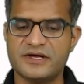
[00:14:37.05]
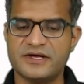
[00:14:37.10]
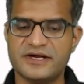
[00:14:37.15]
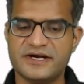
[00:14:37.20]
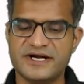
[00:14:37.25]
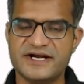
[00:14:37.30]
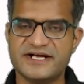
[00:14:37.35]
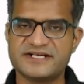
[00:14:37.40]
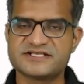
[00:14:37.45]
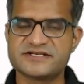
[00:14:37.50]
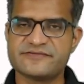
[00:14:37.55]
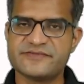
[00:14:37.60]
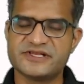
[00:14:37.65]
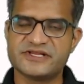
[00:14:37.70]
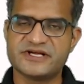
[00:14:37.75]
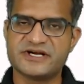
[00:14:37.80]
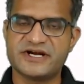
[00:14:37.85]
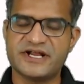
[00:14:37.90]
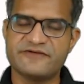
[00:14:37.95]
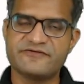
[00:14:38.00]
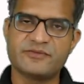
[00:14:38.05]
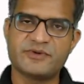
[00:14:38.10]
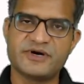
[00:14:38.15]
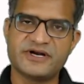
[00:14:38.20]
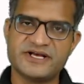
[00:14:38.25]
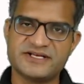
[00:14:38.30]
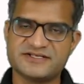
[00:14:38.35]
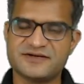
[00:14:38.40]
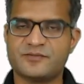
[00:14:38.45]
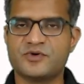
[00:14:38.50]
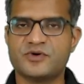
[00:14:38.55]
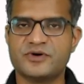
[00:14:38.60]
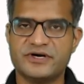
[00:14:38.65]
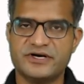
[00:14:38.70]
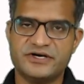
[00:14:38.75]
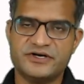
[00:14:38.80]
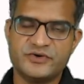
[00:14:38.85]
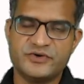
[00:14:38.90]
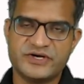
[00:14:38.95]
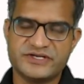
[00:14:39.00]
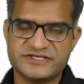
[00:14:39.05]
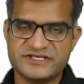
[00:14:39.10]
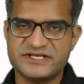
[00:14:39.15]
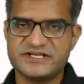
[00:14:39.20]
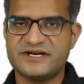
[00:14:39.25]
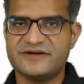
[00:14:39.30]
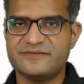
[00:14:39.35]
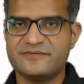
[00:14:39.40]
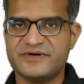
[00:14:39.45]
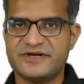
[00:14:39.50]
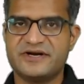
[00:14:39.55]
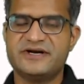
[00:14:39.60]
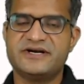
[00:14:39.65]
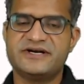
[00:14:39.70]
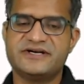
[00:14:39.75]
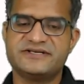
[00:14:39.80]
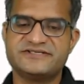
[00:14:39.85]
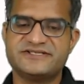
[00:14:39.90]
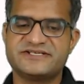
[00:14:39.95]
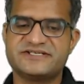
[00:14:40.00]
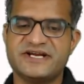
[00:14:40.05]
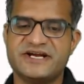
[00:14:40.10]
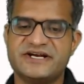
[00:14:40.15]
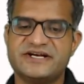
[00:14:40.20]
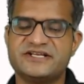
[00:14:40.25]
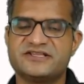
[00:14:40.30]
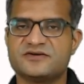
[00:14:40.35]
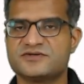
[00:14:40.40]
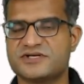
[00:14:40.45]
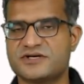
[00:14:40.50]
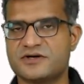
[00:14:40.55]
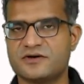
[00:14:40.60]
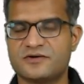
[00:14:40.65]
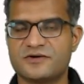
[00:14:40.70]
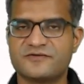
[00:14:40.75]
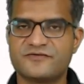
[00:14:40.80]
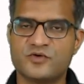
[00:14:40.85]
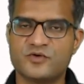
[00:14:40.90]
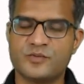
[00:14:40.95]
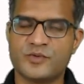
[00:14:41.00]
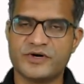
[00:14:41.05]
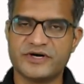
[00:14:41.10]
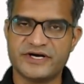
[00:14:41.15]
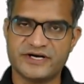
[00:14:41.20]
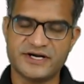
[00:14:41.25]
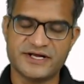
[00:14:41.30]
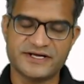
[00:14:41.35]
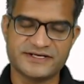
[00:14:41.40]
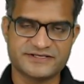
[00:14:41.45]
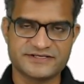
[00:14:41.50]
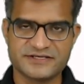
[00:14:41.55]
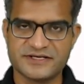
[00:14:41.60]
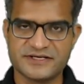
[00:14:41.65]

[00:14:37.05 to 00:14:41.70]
It doesn't mean that everybody has uploaded. You can see the number, right? It is just 80,000 out of 2.8 lakhs.